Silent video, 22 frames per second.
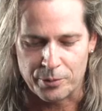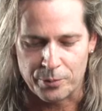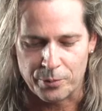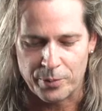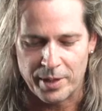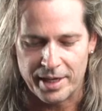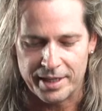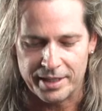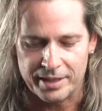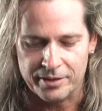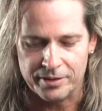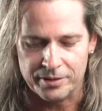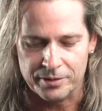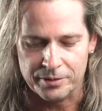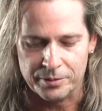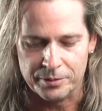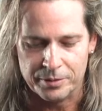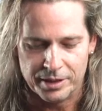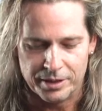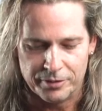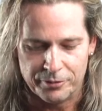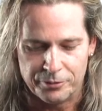great
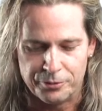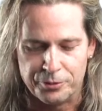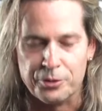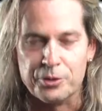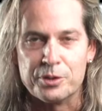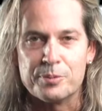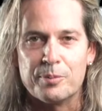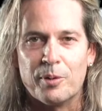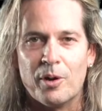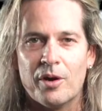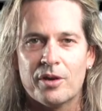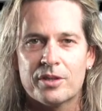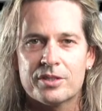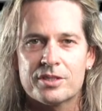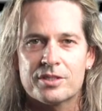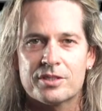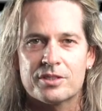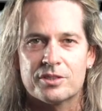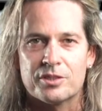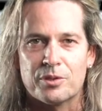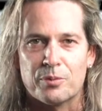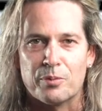little fuse
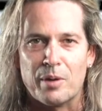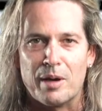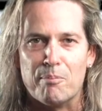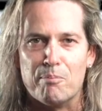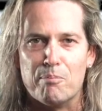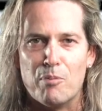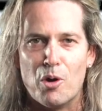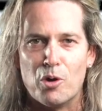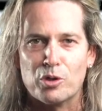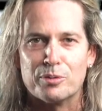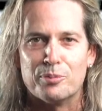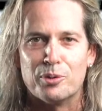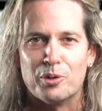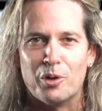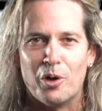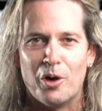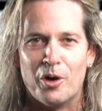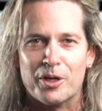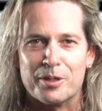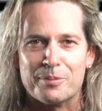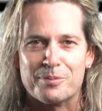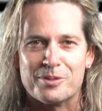box to run multiple
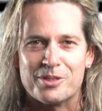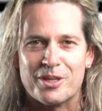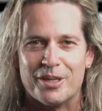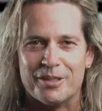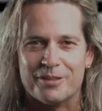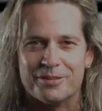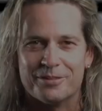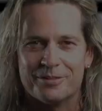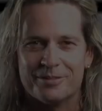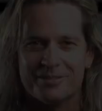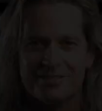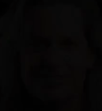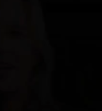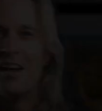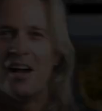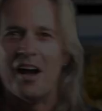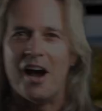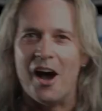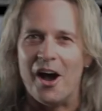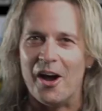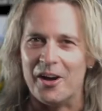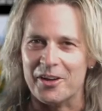items off.
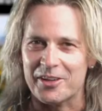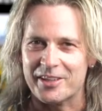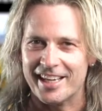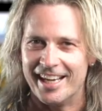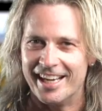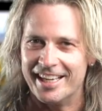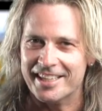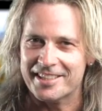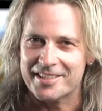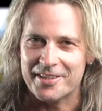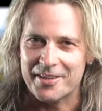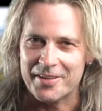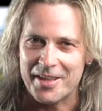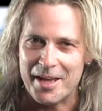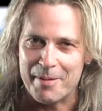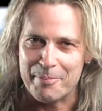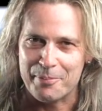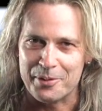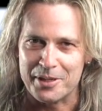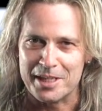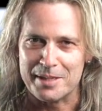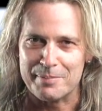Okay, so
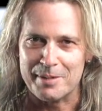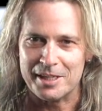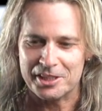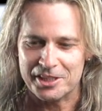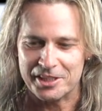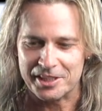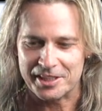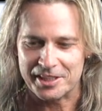that pretty much